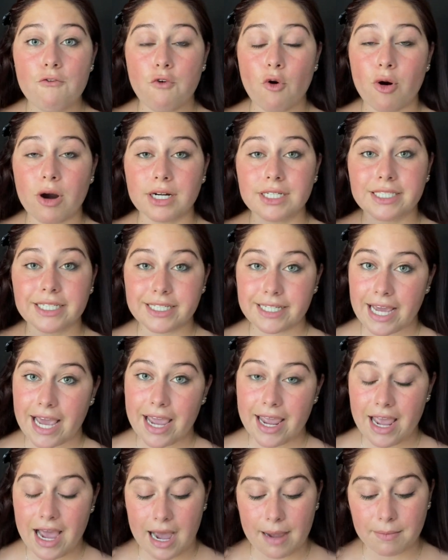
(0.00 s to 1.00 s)
For
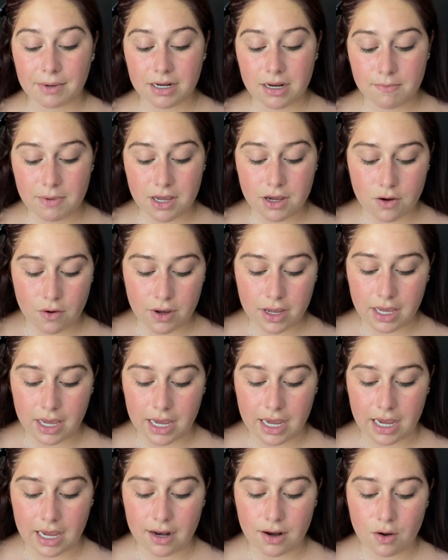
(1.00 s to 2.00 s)
today, I'm gonna be
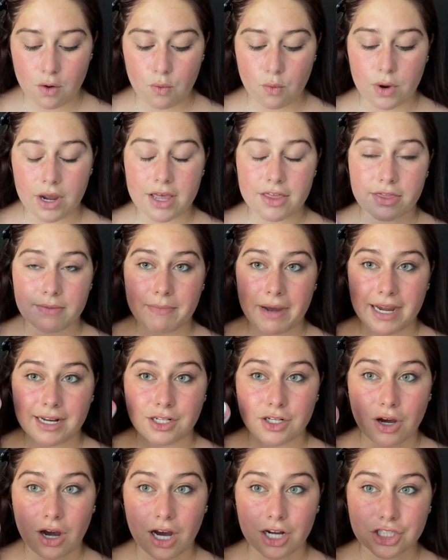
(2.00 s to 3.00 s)
going in with
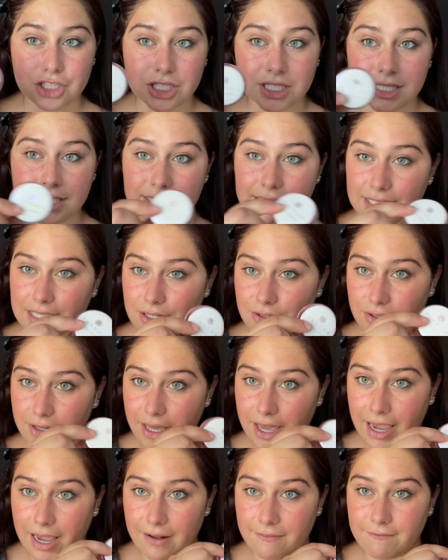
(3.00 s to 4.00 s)
my Tatcha
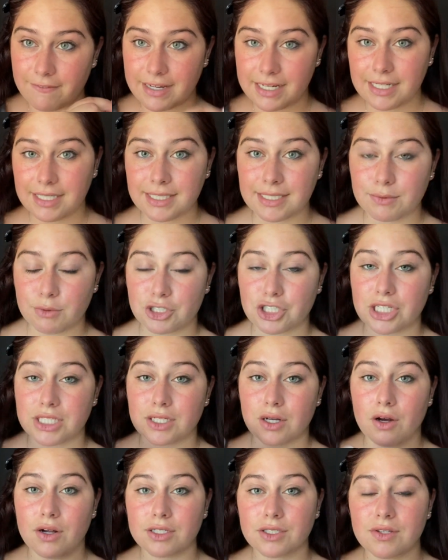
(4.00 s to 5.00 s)
Silk Canvas,
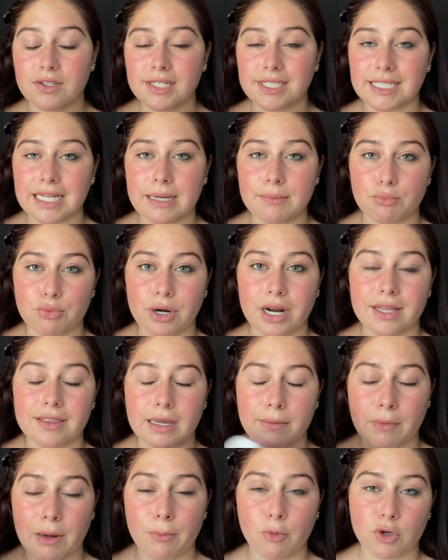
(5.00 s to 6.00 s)
which is also the same
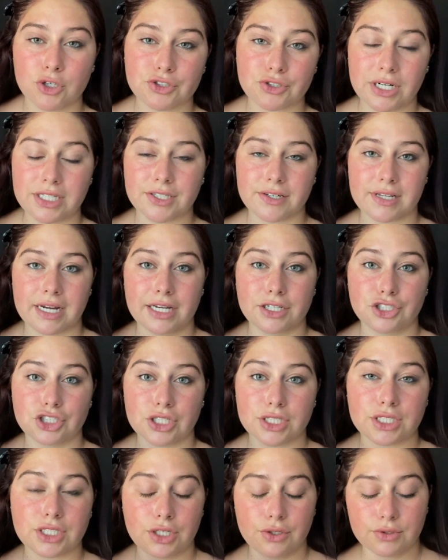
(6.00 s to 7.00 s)
brand like my moisturizer that I
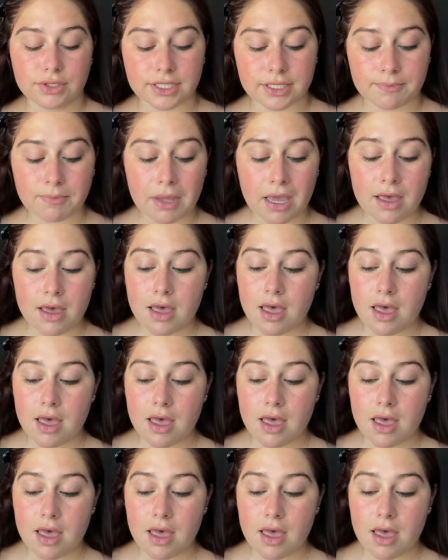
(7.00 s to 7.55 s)
just used.